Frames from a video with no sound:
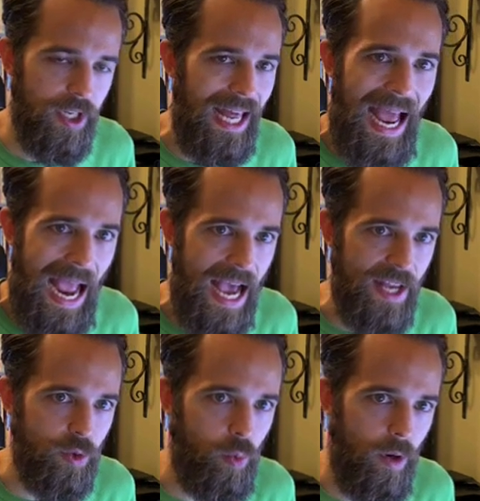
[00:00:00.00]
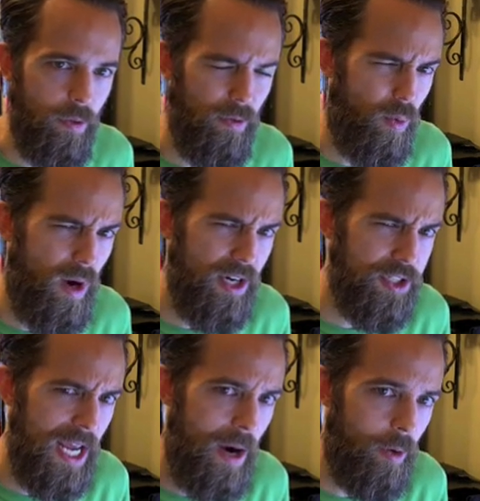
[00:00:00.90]
going to ask whether the
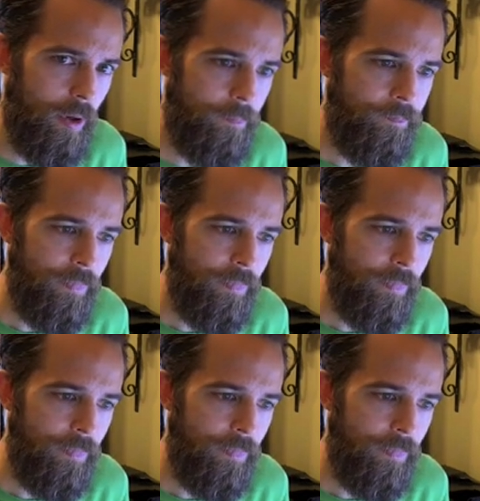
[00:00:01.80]
Watchtower